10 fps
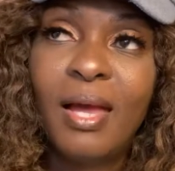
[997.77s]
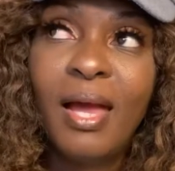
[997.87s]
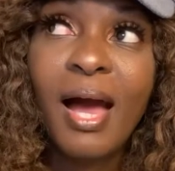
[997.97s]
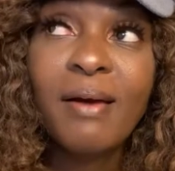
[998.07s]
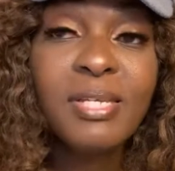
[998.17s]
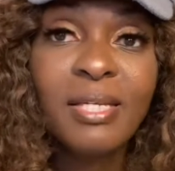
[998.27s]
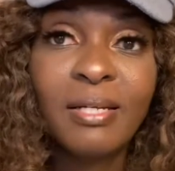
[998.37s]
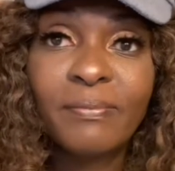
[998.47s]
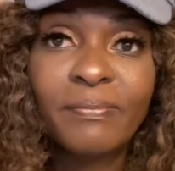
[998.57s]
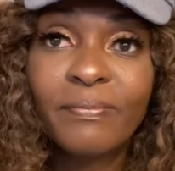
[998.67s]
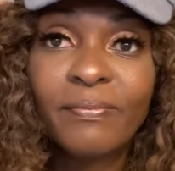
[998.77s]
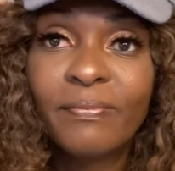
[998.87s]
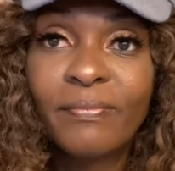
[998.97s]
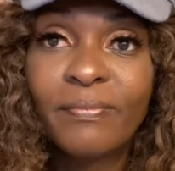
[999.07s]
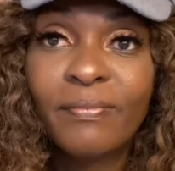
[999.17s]
I've seen it,
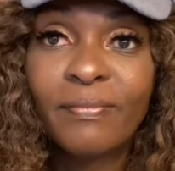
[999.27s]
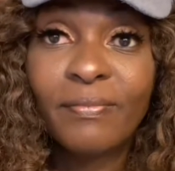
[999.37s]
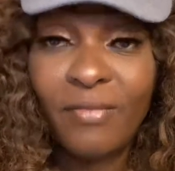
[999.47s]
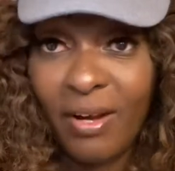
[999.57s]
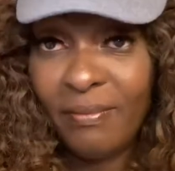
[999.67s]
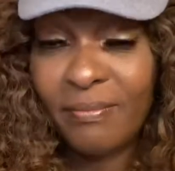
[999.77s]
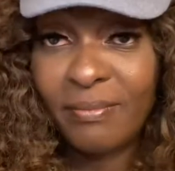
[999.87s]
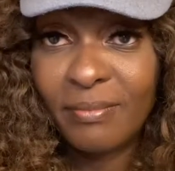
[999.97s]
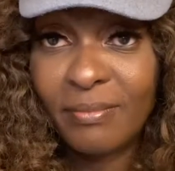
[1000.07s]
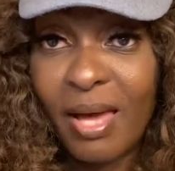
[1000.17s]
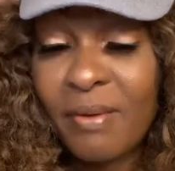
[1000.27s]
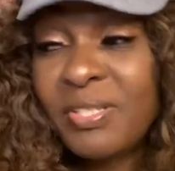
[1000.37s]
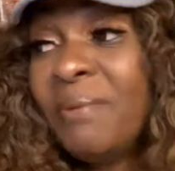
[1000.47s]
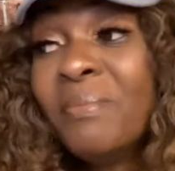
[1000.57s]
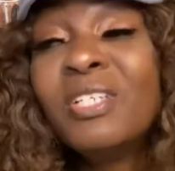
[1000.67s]
right? I've
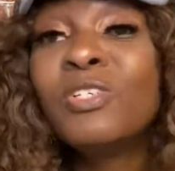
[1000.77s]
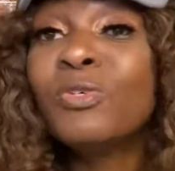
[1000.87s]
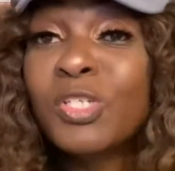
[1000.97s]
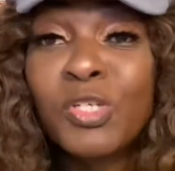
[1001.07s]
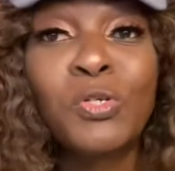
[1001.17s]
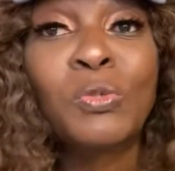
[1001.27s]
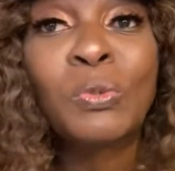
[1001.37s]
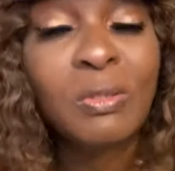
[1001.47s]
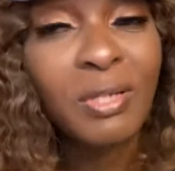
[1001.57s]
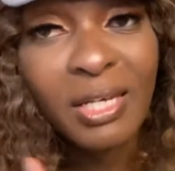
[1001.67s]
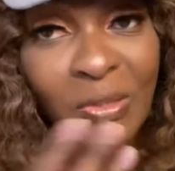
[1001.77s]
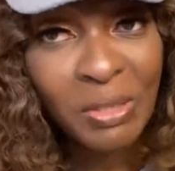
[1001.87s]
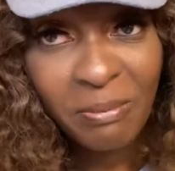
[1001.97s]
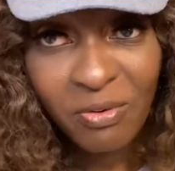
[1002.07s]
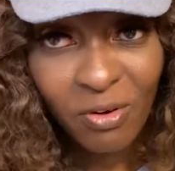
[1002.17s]
seen men do it too. Okay, don't
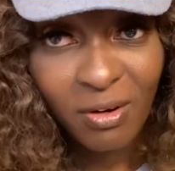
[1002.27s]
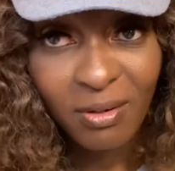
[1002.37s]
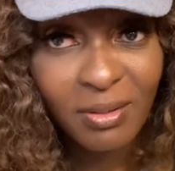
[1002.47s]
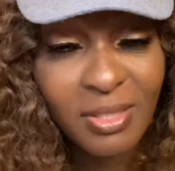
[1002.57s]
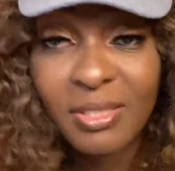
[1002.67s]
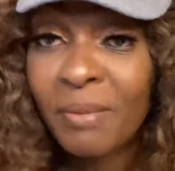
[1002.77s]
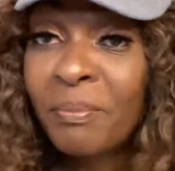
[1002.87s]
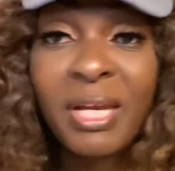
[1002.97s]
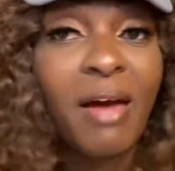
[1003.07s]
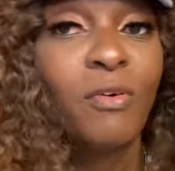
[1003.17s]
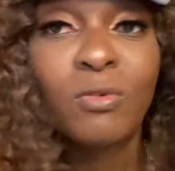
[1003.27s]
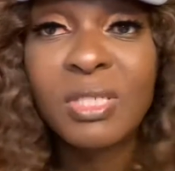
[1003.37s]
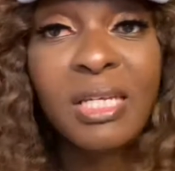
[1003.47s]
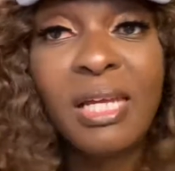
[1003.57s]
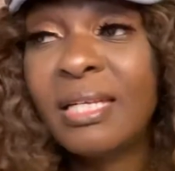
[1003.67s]
get me wrong. Because some men have
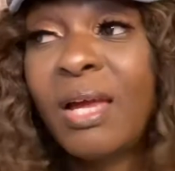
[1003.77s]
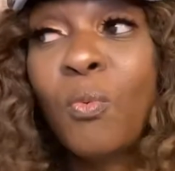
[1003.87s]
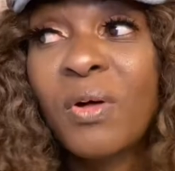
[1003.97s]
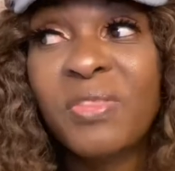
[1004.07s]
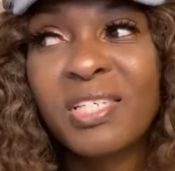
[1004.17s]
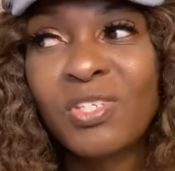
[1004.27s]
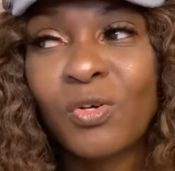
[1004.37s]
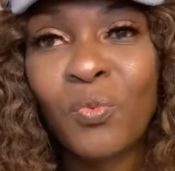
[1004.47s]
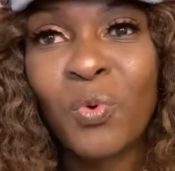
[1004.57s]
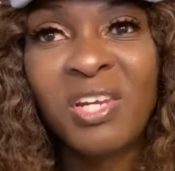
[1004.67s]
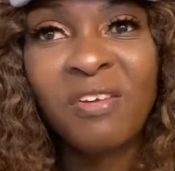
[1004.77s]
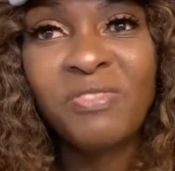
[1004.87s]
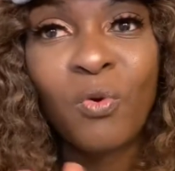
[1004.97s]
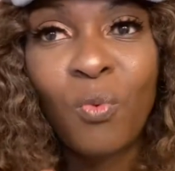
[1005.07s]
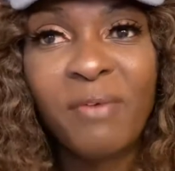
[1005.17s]
OCD and they want things a certain way. And if
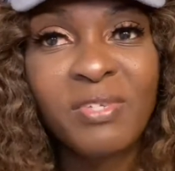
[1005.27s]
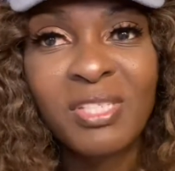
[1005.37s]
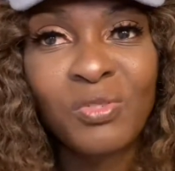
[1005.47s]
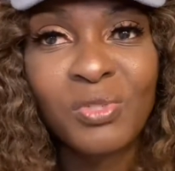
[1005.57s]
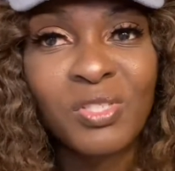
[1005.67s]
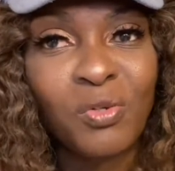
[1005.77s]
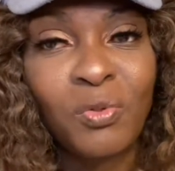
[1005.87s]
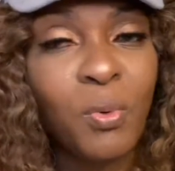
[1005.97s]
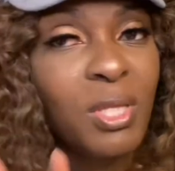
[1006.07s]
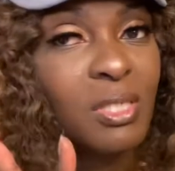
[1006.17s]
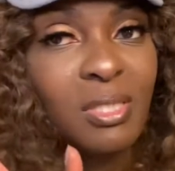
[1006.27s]
their wife doesn't do it a certain way,